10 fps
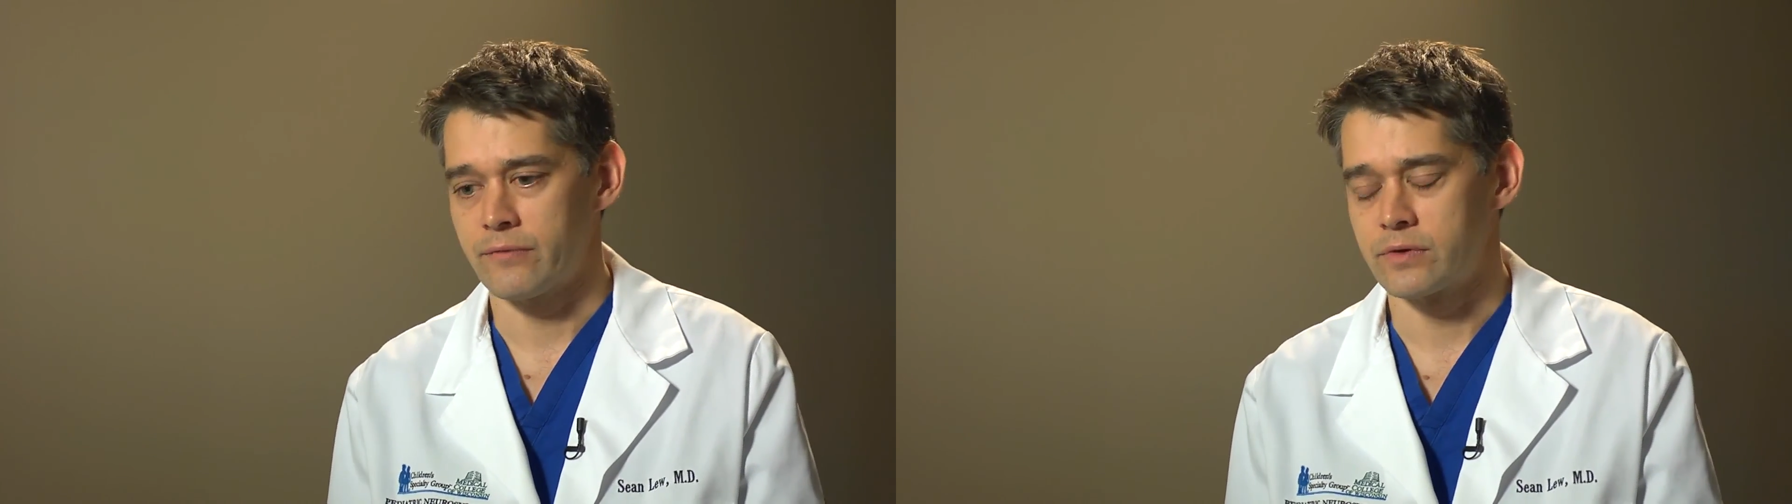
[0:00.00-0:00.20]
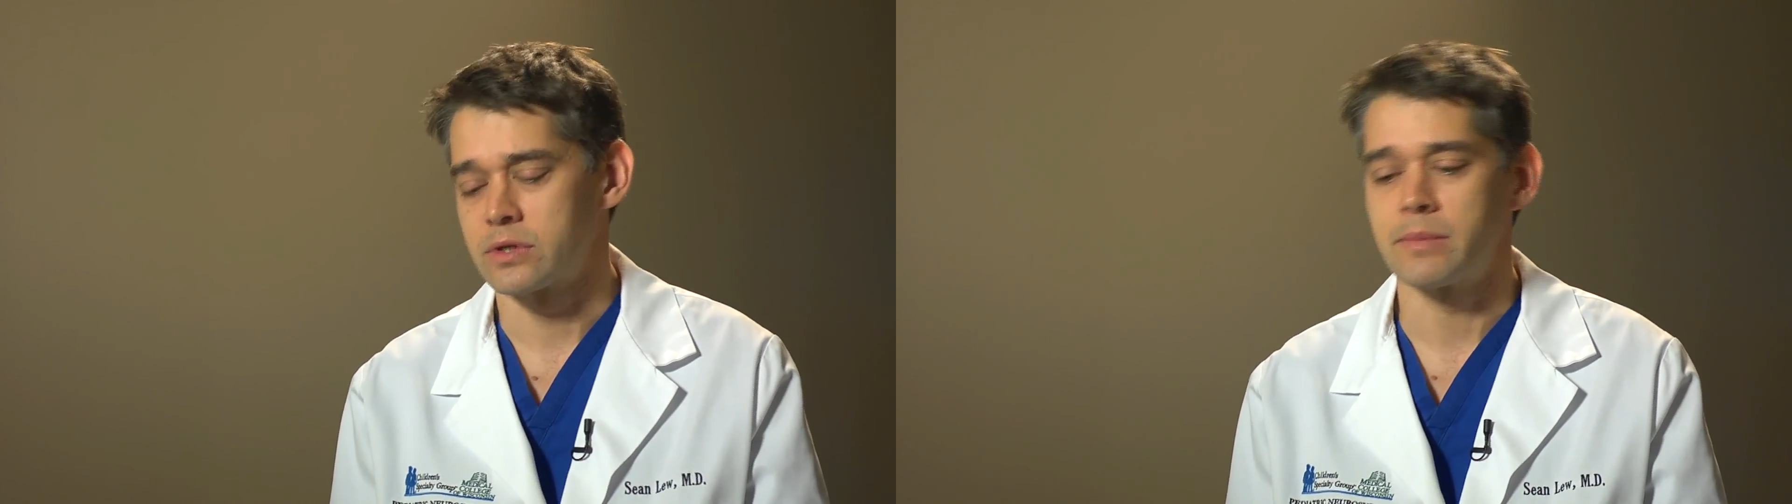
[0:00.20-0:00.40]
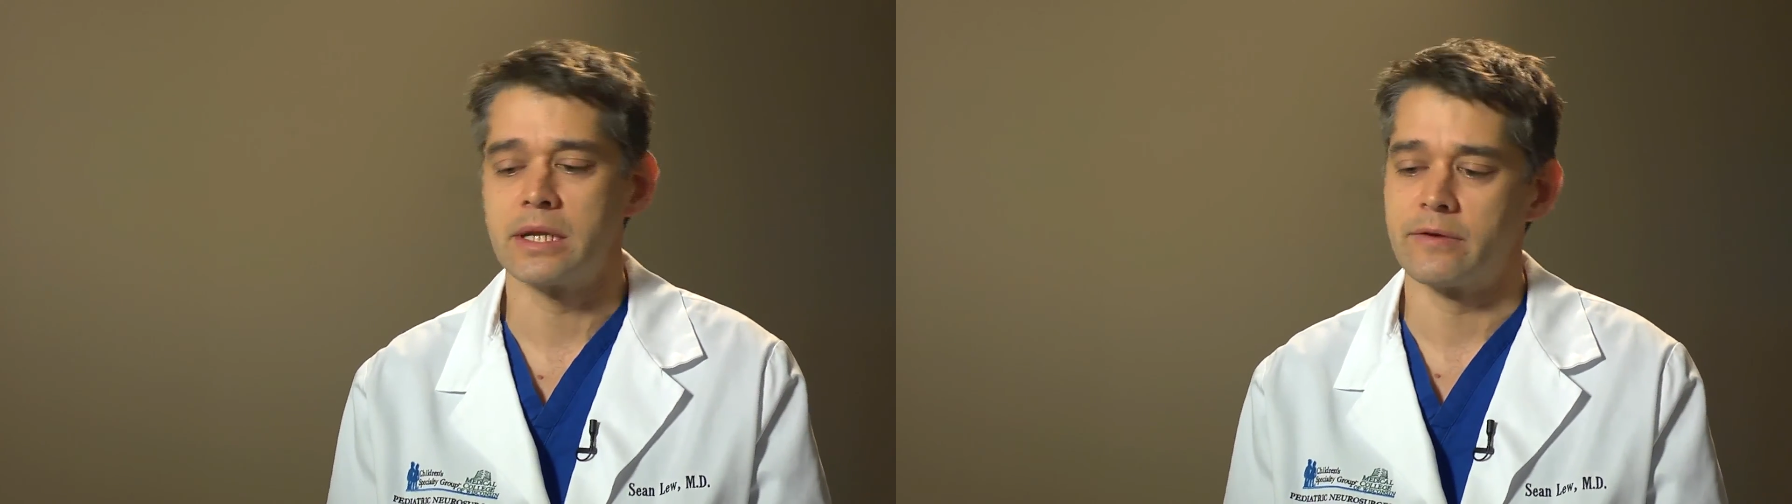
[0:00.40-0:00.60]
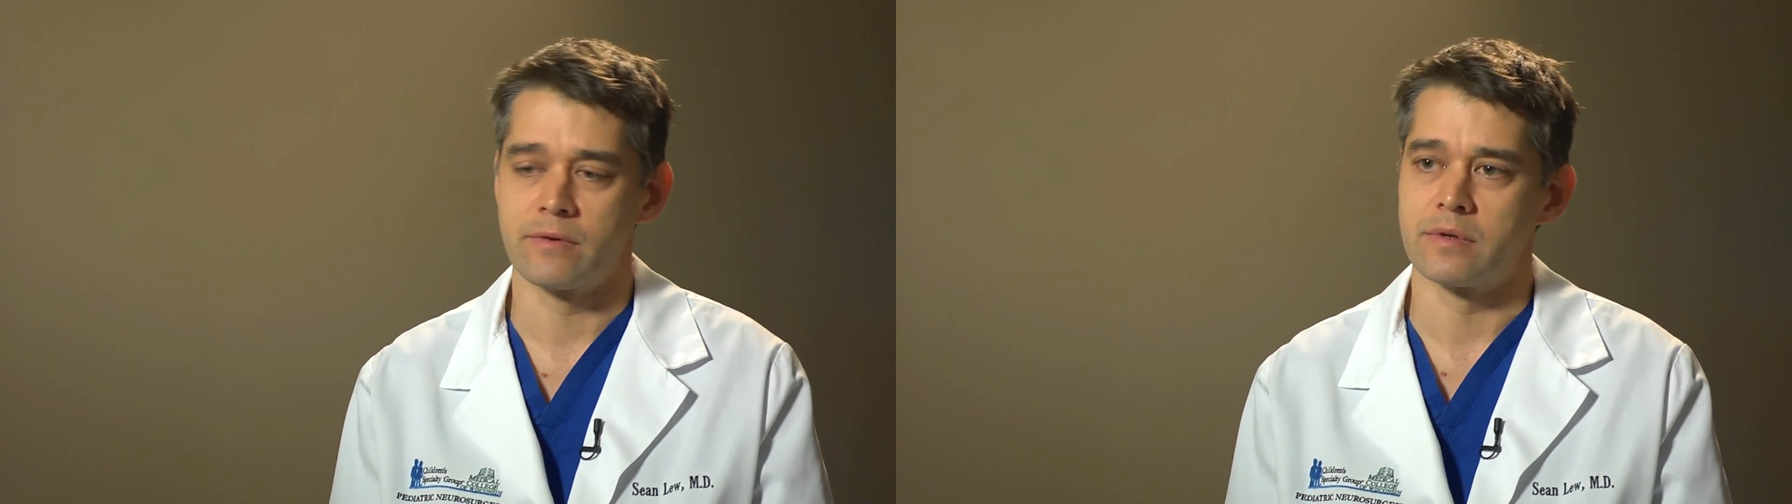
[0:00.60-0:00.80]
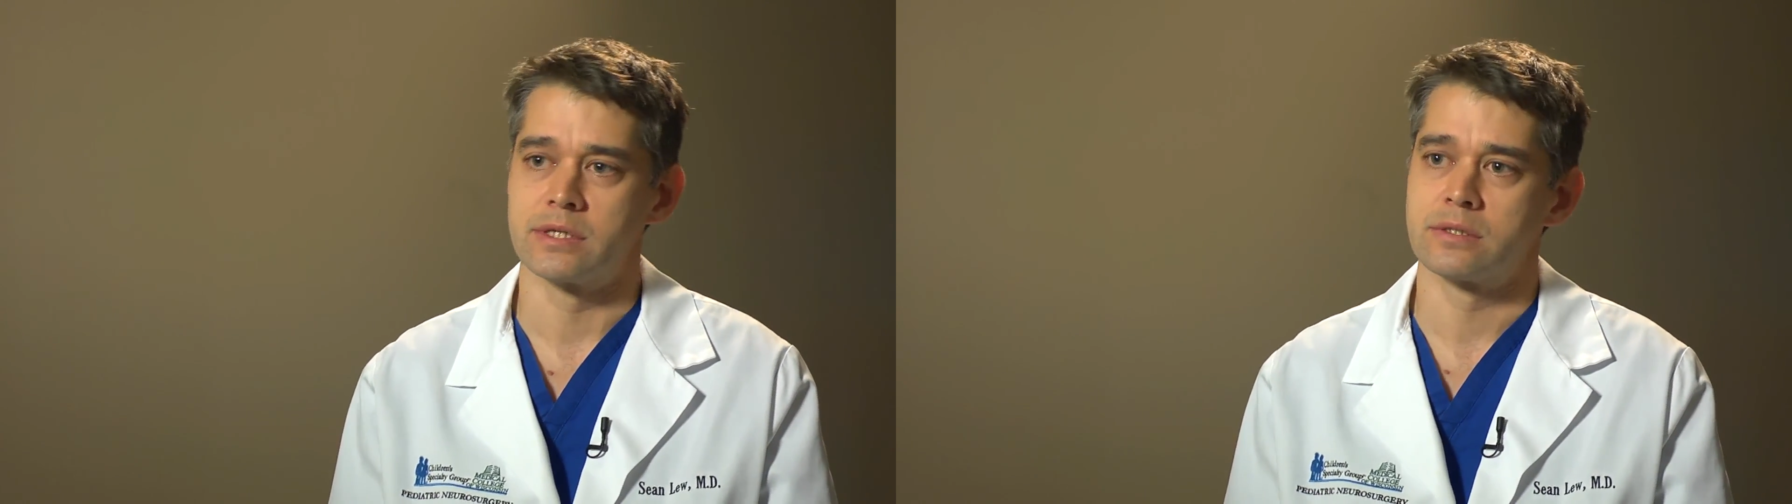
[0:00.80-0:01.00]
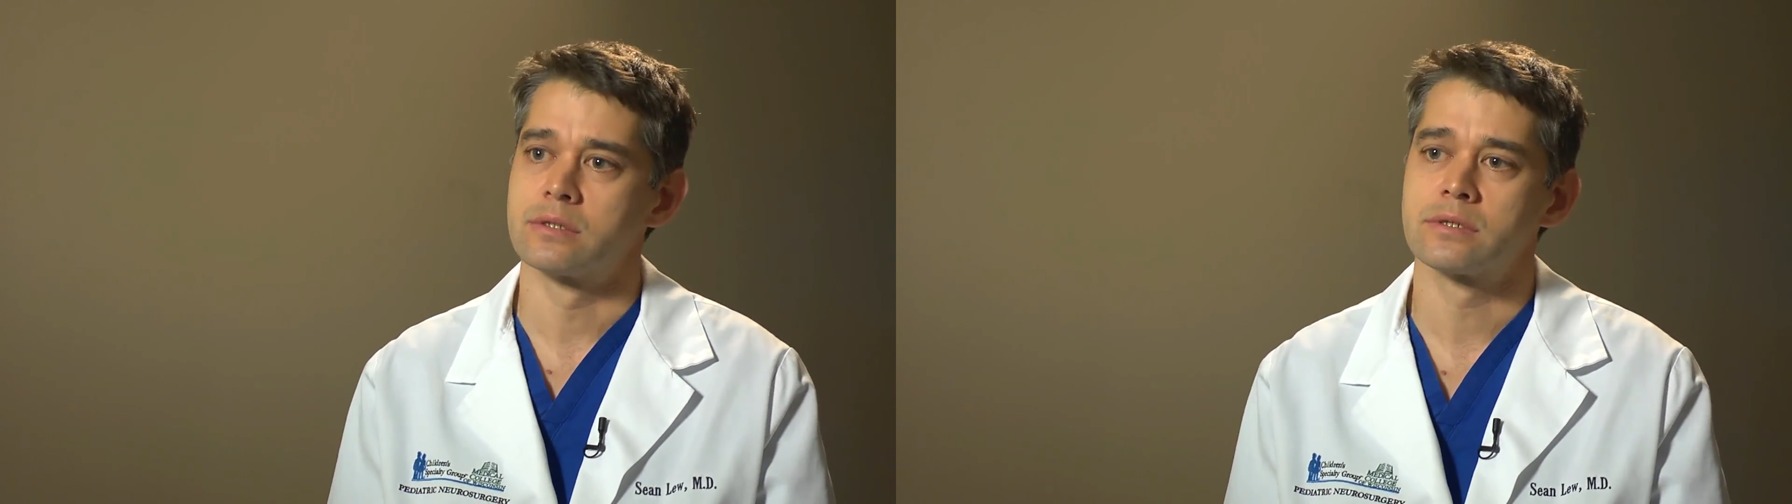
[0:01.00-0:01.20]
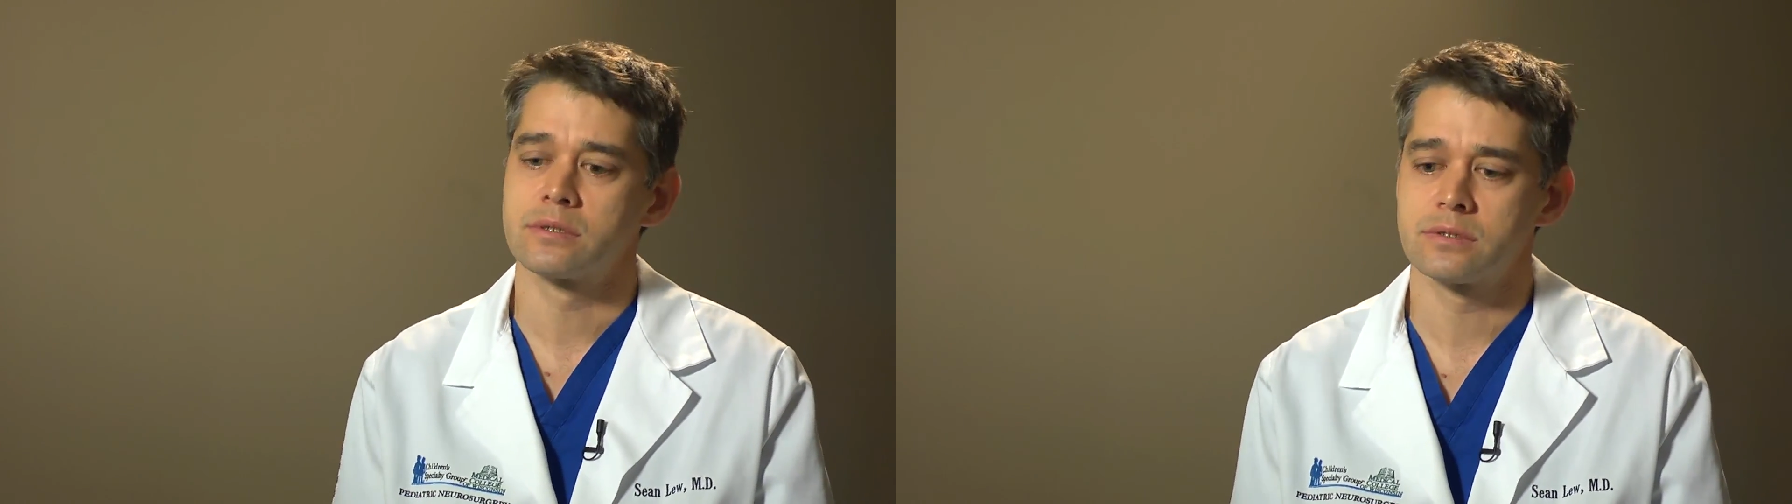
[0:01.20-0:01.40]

for so many different reasons.